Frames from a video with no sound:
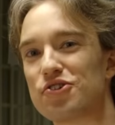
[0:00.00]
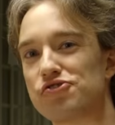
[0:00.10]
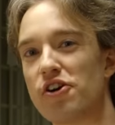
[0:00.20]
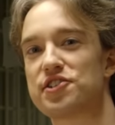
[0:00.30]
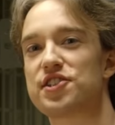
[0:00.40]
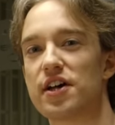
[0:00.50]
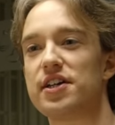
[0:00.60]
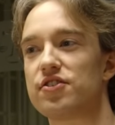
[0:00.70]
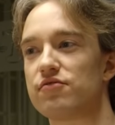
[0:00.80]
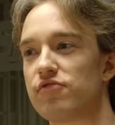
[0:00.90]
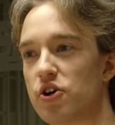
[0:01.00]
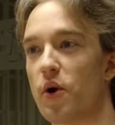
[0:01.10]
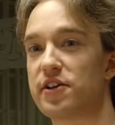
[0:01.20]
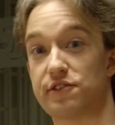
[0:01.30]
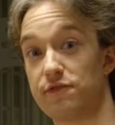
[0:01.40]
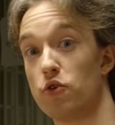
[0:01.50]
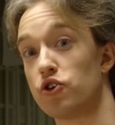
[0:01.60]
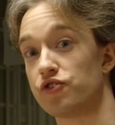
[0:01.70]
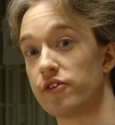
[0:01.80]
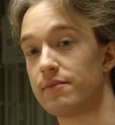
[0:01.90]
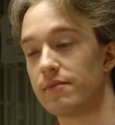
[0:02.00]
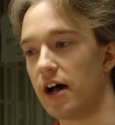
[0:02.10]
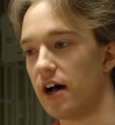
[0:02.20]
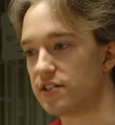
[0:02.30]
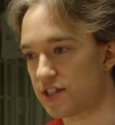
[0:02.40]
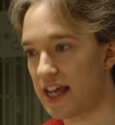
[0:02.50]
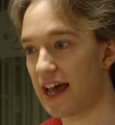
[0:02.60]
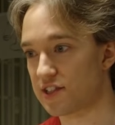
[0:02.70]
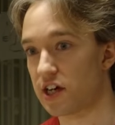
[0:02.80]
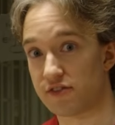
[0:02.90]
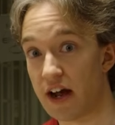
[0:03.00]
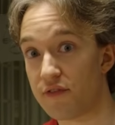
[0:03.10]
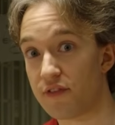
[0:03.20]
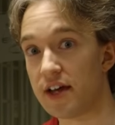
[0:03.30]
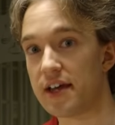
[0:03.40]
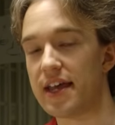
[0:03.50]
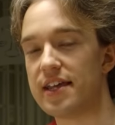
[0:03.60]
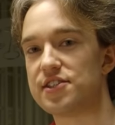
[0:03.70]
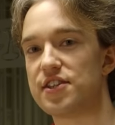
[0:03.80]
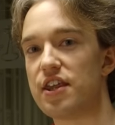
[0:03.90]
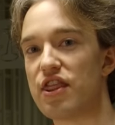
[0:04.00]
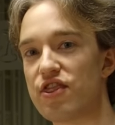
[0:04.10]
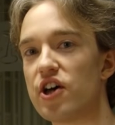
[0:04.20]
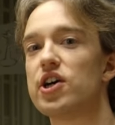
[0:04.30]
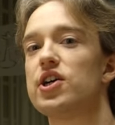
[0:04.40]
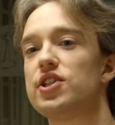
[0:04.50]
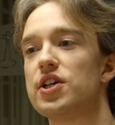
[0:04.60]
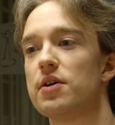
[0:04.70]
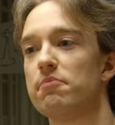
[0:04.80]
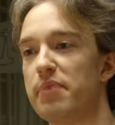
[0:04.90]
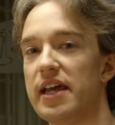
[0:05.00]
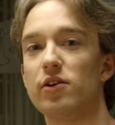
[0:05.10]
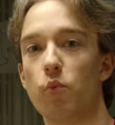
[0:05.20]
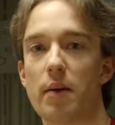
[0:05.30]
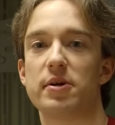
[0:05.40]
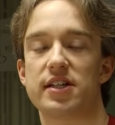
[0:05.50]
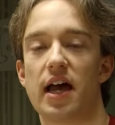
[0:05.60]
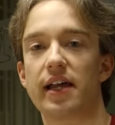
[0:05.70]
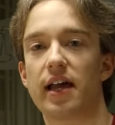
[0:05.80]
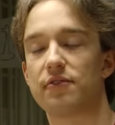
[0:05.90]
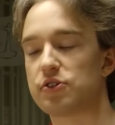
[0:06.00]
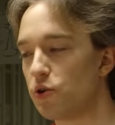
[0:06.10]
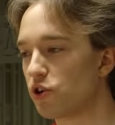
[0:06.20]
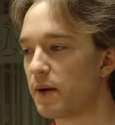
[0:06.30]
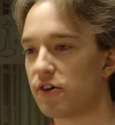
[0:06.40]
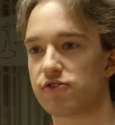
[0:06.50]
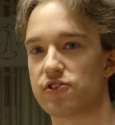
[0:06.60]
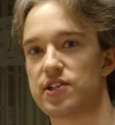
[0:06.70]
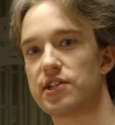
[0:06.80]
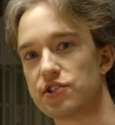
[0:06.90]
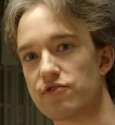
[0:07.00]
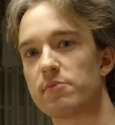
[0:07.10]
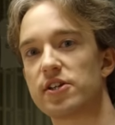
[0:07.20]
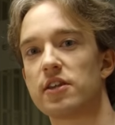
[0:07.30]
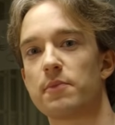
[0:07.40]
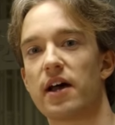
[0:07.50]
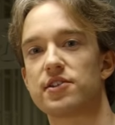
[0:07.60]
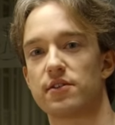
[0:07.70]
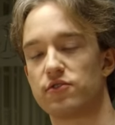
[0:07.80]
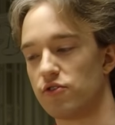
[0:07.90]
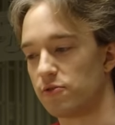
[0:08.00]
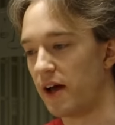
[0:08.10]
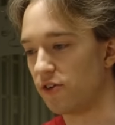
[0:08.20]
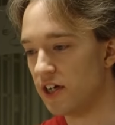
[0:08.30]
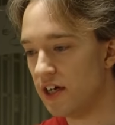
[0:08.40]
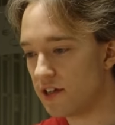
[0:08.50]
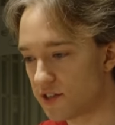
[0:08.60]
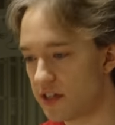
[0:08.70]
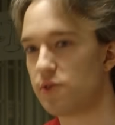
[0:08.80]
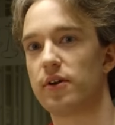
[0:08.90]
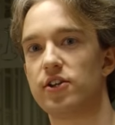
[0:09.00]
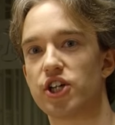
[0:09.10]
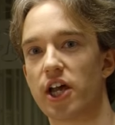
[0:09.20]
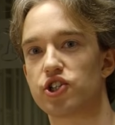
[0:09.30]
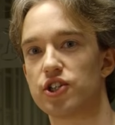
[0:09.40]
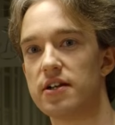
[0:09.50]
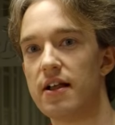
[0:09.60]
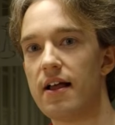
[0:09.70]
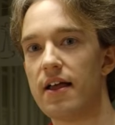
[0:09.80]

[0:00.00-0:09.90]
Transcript: Cross-site request forgery, uh, CSRF, is the third big web attack. I've talked about cross-site scripting in the past, I've talked about SQL injection.